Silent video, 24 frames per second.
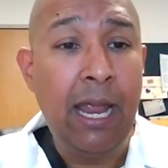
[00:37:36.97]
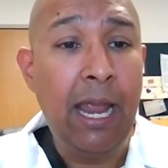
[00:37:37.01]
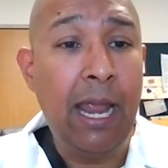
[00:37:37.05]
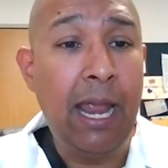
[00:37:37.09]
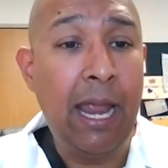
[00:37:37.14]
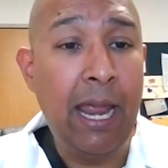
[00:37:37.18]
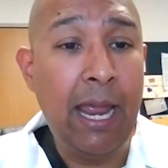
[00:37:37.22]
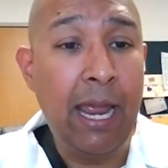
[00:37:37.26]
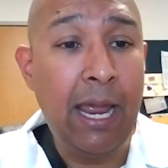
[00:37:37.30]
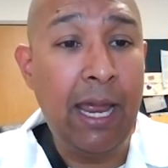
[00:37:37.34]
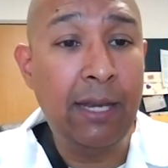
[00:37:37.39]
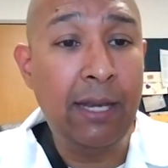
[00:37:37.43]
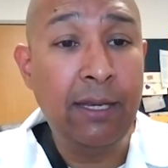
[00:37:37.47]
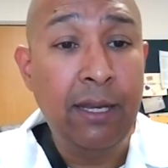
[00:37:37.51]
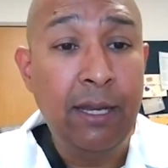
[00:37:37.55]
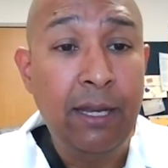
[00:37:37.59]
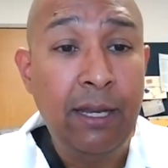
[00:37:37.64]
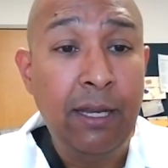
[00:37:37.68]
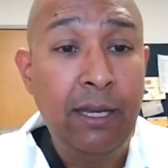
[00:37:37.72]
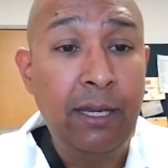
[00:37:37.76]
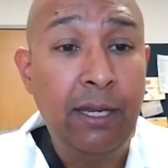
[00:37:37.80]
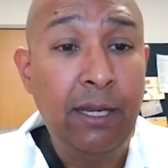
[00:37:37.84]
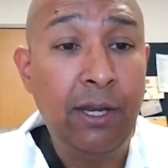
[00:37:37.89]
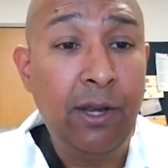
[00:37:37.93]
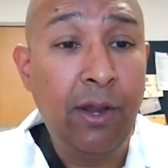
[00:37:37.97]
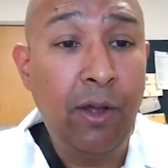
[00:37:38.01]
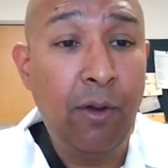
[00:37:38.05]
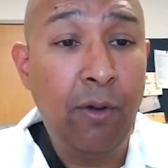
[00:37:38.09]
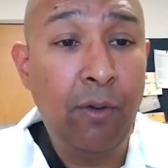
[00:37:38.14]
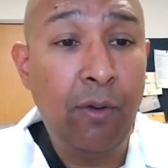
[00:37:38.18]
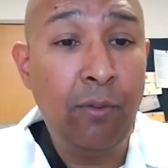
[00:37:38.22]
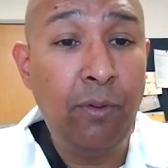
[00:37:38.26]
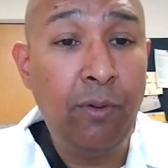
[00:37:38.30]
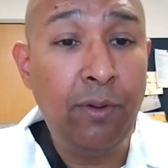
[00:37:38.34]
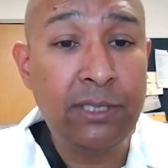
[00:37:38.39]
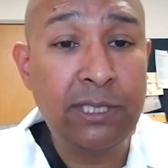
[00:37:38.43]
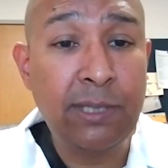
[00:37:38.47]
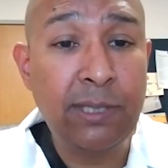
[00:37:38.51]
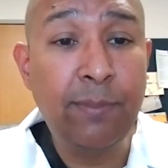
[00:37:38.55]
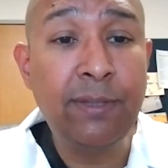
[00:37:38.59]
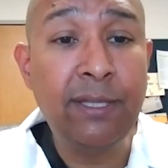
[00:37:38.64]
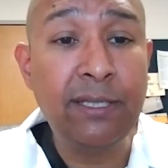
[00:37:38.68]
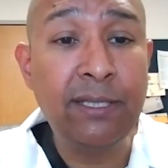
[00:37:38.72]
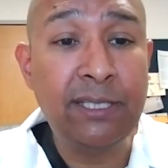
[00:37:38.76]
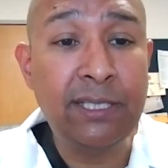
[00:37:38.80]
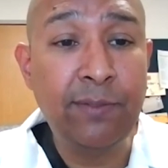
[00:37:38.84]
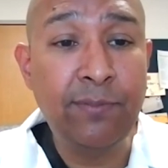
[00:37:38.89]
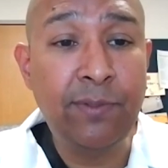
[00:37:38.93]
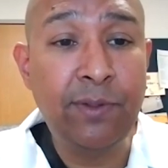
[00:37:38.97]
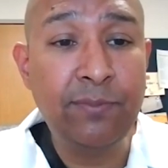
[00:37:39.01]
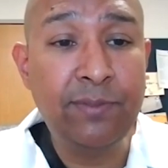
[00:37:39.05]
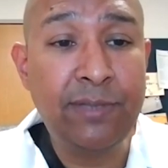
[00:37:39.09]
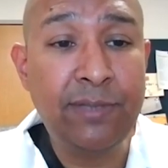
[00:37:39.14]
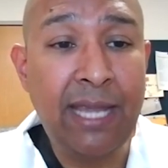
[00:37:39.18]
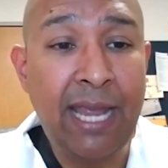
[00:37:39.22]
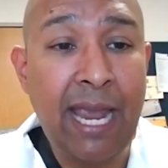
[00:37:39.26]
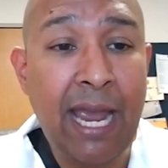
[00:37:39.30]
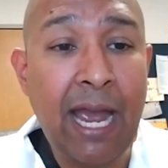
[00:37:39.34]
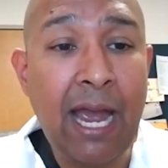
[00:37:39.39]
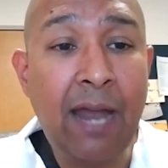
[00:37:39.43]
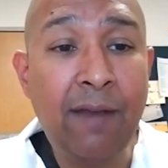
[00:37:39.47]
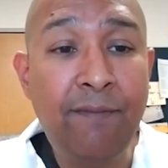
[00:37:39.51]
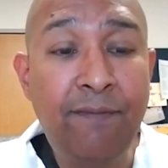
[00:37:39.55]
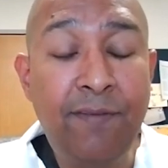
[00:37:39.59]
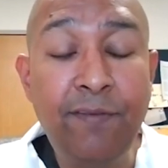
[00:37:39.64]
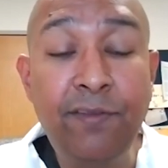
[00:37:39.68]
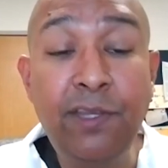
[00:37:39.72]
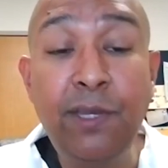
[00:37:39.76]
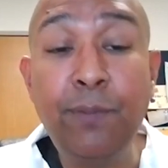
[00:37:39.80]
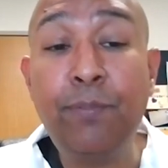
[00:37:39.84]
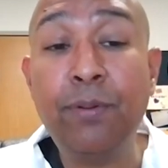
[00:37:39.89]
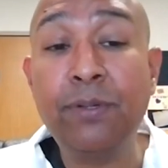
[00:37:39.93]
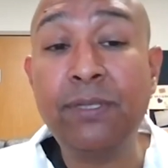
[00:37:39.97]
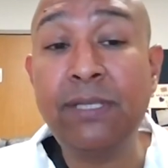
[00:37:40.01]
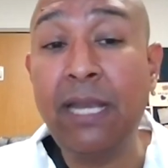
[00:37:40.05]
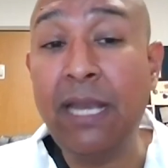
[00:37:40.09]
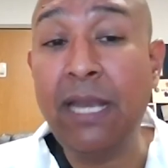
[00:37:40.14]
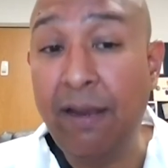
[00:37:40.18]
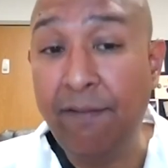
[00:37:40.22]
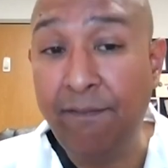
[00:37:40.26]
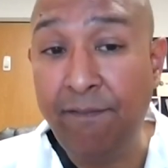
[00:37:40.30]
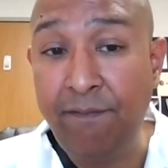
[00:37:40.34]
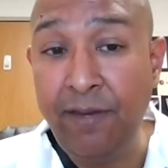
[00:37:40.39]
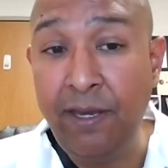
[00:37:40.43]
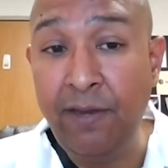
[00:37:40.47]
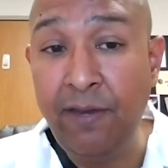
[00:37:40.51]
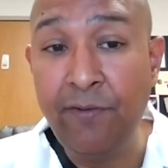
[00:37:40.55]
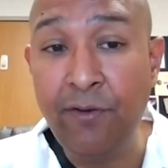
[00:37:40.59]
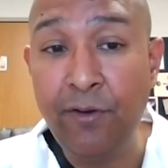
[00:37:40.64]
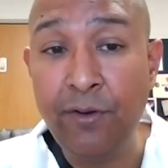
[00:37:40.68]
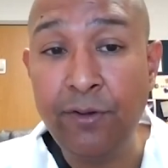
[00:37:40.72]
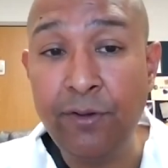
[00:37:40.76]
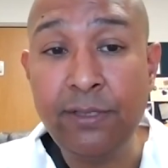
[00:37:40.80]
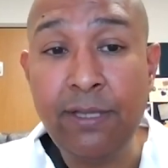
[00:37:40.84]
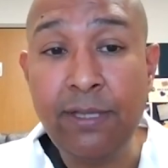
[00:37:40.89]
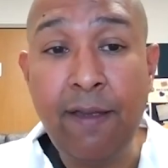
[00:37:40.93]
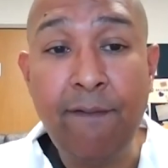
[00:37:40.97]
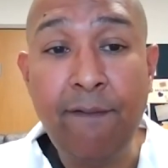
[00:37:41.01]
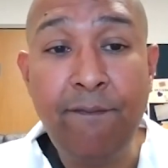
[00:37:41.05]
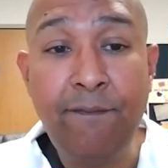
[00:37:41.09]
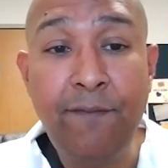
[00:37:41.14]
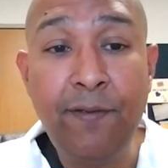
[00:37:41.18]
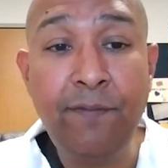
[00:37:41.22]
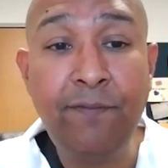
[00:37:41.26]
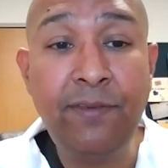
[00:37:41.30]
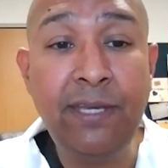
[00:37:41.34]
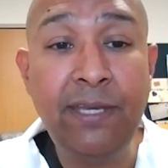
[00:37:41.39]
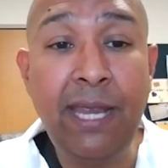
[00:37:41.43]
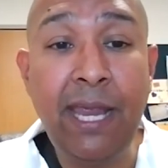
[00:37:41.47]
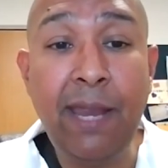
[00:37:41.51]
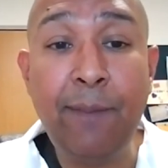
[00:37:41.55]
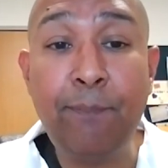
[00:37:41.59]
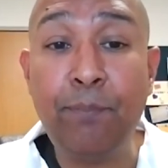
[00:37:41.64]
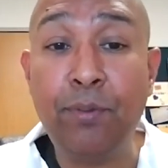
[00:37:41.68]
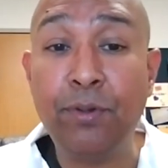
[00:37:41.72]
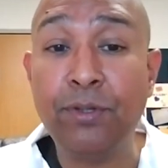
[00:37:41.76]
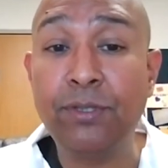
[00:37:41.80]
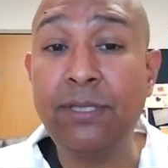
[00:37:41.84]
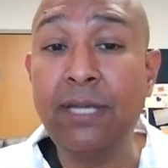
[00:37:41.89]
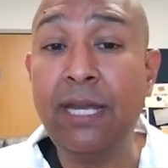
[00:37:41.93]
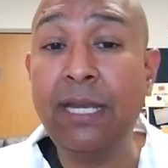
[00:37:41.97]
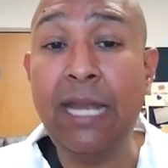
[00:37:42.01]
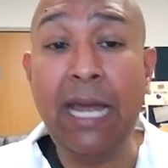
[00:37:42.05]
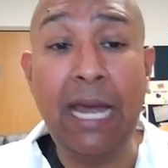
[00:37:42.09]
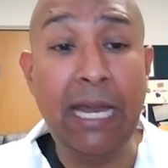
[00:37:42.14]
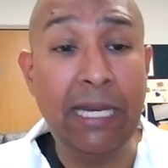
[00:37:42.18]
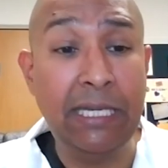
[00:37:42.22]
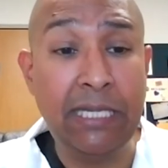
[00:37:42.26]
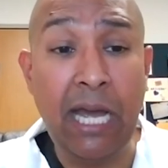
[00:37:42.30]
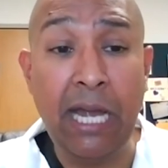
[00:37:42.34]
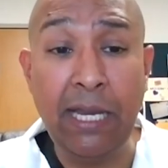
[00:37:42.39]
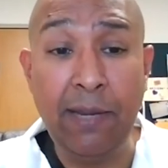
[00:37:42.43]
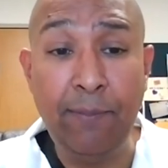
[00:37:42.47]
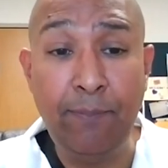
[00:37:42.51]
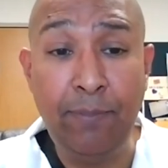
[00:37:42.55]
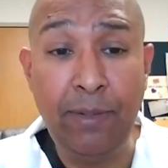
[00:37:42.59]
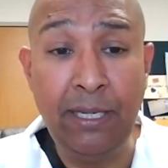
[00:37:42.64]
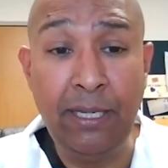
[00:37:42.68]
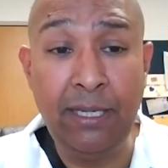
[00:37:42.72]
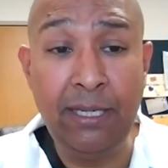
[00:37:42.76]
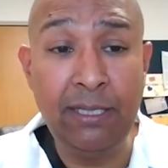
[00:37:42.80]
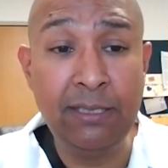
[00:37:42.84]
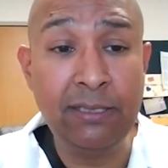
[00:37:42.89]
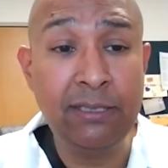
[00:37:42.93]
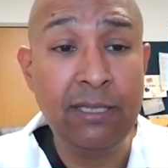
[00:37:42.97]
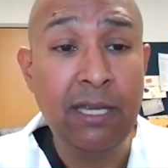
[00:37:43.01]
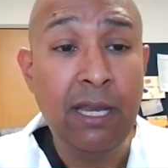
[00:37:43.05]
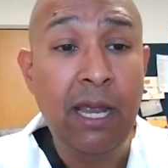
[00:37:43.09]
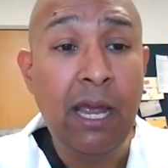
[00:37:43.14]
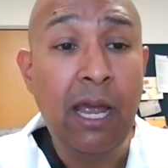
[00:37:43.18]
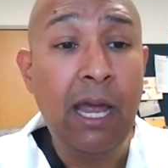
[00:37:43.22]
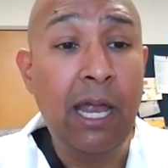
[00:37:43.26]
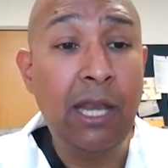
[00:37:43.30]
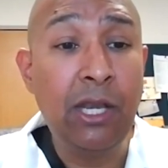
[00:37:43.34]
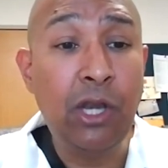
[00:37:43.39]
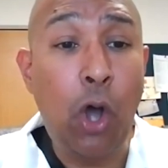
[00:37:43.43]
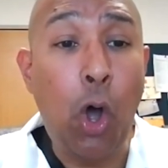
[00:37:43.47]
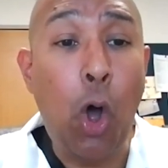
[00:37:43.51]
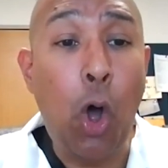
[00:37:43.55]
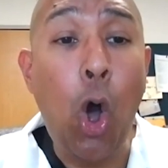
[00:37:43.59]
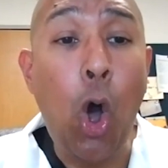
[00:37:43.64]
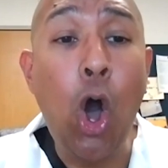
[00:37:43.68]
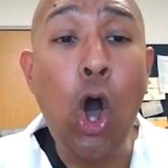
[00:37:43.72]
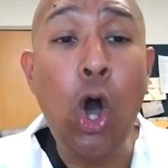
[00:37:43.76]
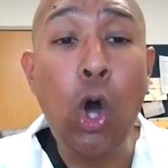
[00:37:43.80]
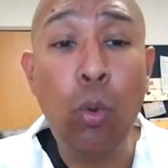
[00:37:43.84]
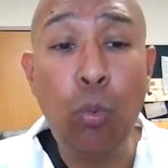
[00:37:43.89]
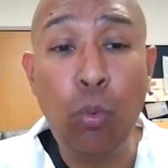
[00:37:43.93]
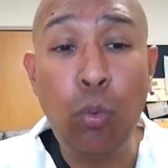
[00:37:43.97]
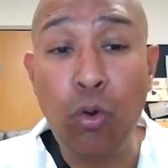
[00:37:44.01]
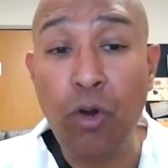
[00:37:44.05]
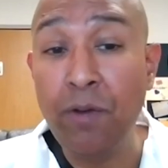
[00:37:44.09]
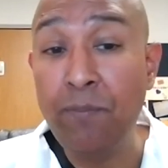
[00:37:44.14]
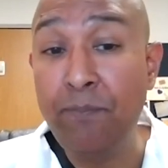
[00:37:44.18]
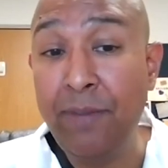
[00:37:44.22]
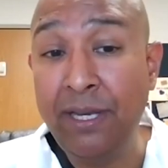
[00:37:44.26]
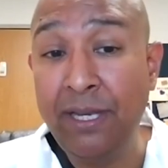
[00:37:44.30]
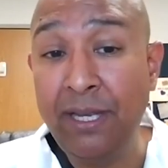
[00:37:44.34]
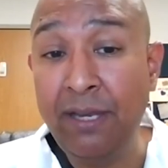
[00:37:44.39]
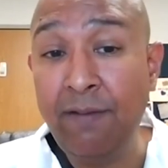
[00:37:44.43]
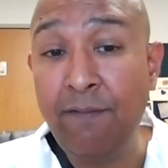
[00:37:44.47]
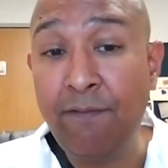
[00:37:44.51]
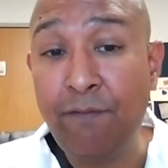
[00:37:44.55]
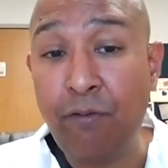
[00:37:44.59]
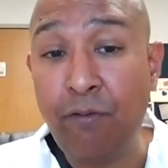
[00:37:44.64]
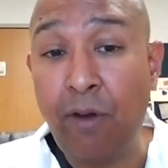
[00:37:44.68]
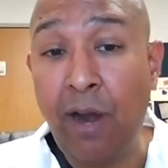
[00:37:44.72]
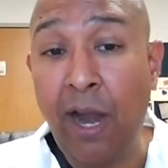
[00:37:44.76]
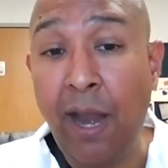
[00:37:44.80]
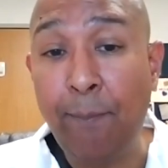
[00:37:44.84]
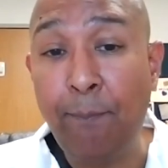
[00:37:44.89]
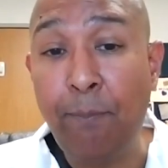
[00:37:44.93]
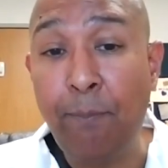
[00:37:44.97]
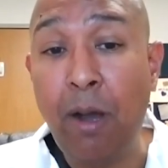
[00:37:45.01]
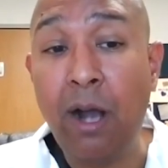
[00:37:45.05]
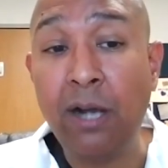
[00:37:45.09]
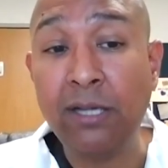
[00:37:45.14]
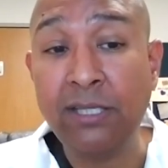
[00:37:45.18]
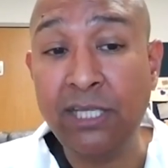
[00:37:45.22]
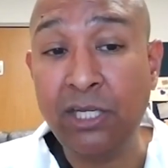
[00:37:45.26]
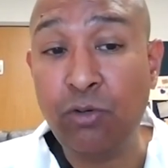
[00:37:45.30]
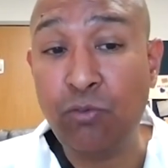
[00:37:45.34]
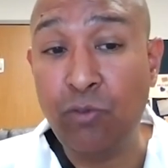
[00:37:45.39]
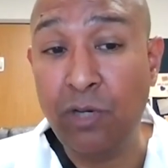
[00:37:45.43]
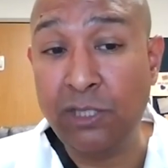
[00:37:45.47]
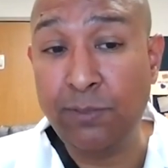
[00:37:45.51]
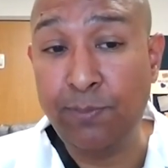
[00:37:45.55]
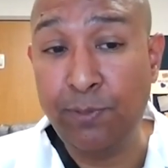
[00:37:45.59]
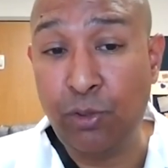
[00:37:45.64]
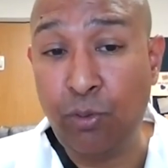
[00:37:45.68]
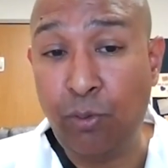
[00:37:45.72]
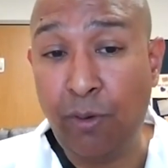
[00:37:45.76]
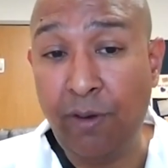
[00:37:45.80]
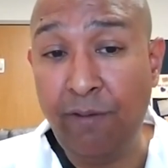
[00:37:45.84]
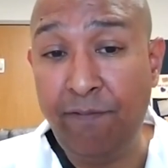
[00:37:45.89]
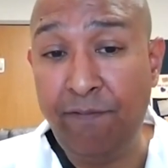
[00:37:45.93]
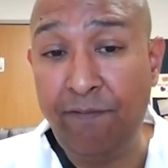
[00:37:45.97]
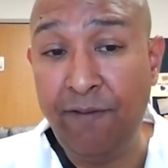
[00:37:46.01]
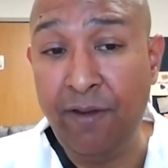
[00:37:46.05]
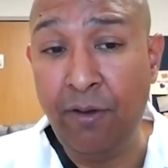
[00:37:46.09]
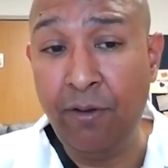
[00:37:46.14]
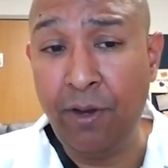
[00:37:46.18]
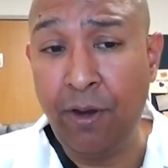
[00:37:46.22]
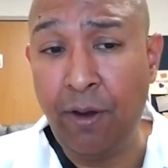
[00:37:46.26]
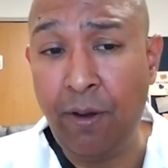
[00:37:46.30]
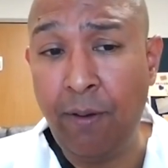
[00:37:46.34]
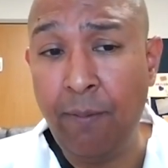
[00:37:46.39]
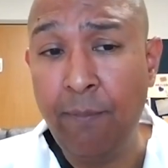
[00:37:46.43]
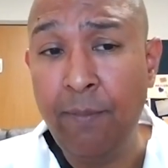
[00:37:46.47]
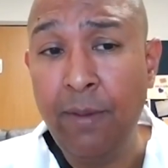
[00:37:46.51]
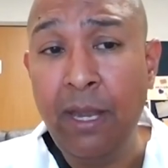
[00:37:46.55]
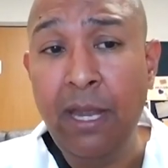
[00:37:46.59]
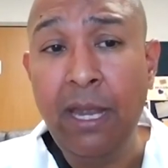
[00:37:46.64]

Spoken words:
And, you know, some of the symptoms they had, 50% had fevers, 58% had diabetes, and all were admitted for hypoxic respiratory failure.